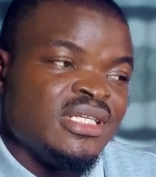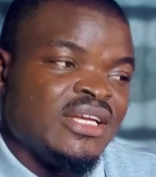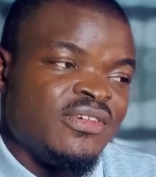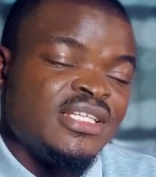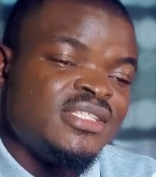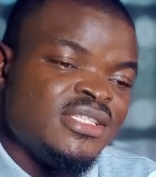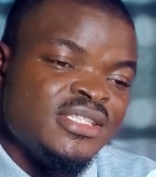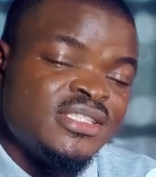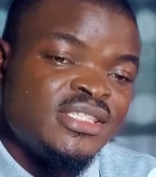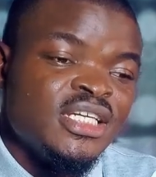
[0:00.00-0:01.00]
the
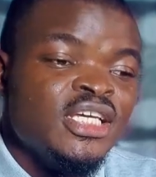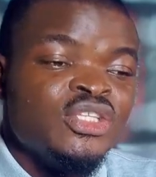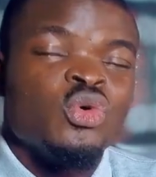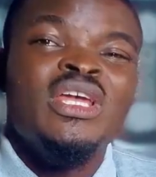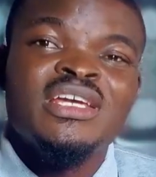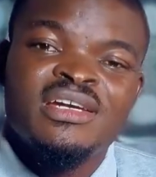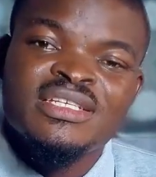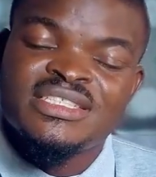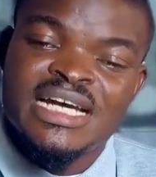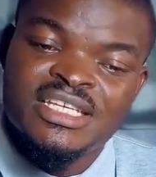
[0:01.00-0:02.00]
advantage to
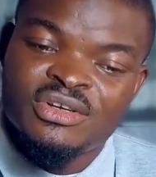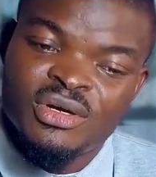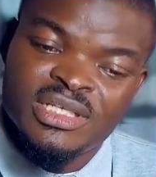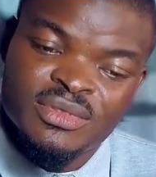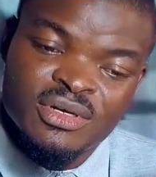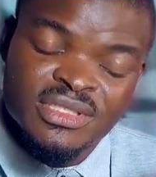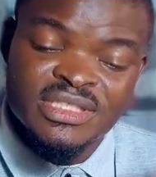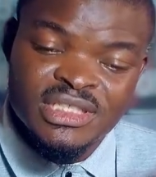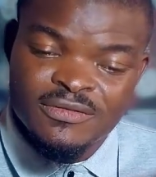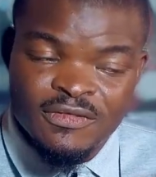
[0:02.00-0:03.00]
increase charging current, because
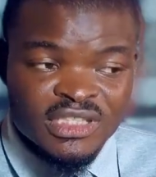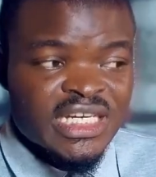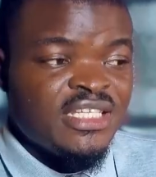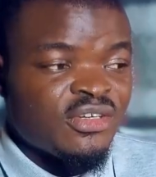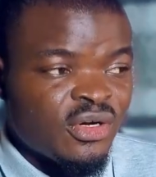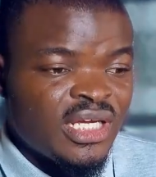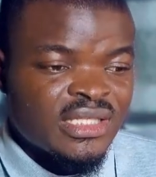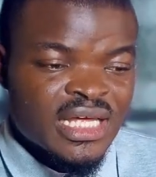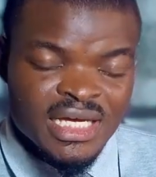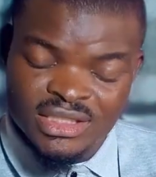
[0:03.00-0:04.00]
the default charging current
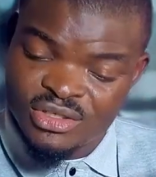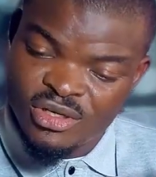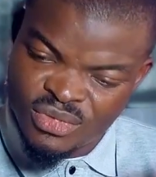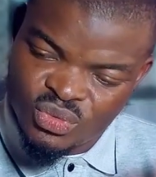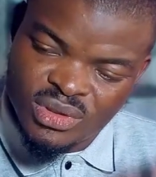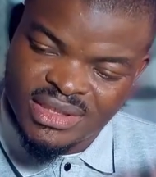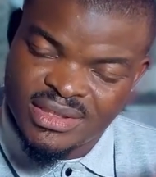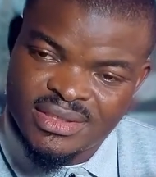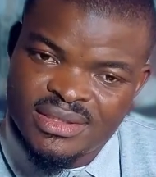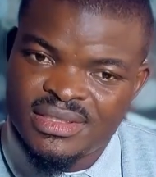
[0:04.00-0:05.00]
that comes with
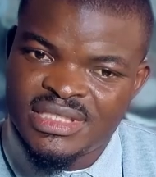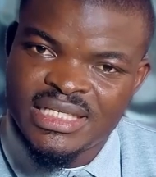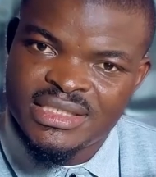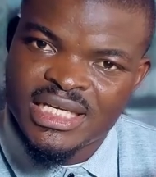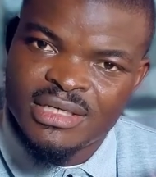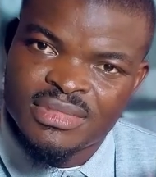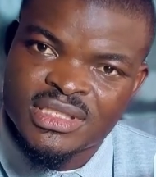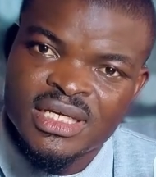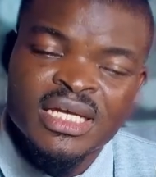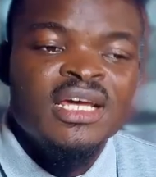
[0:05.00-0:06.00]
is 30 amps.
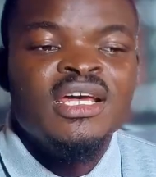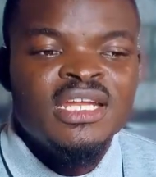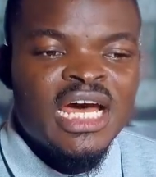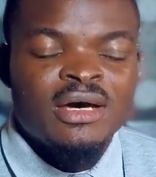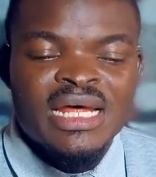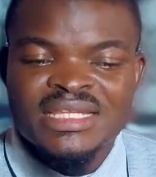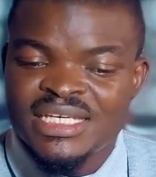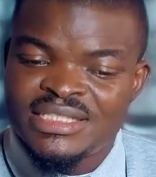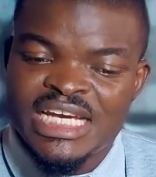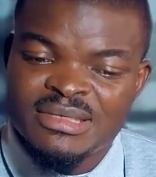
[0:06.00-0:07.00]
Now, that
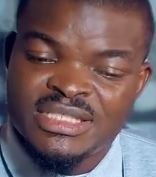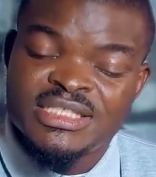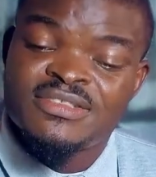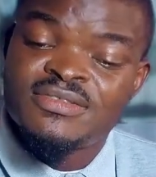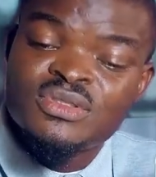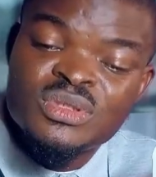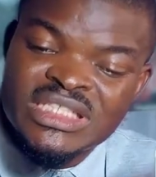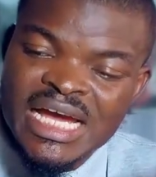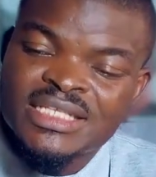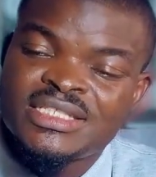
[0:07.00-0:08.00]
30 amps is to
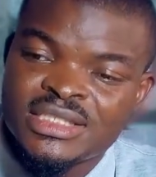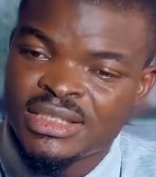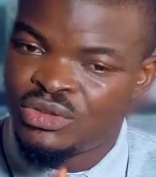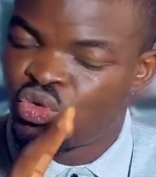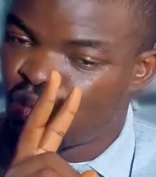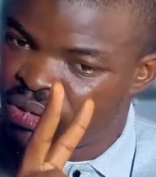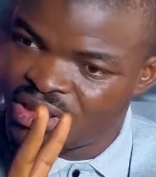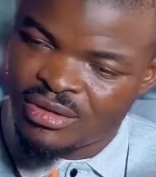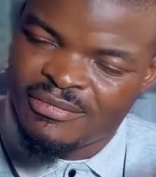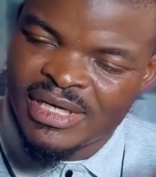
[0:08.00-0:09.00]
charge two
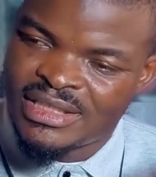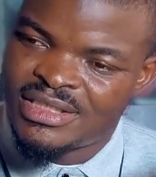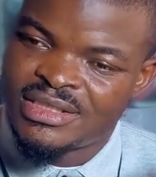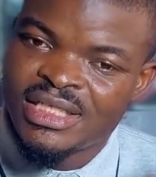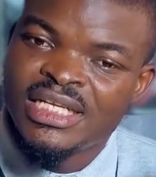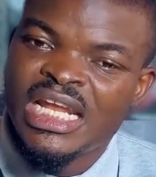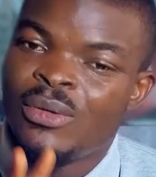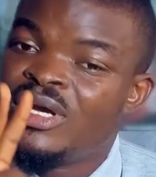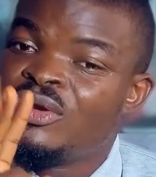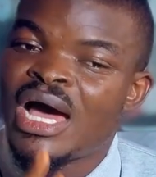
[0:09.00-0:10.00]
pieces of battery. Now,
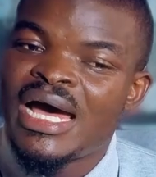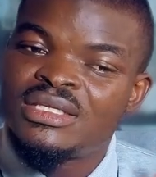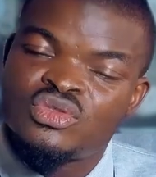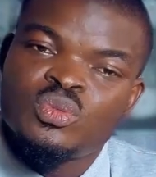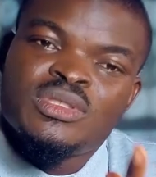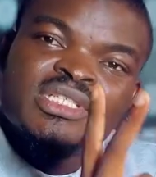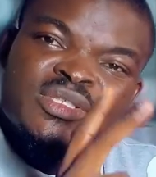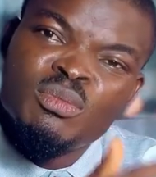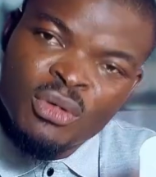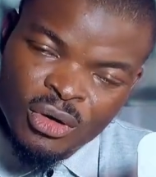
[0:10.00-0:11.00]
when you add two pieces
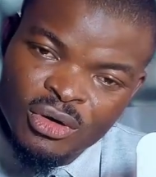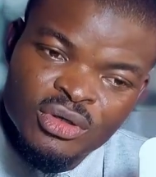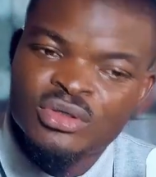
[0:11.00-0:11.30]
more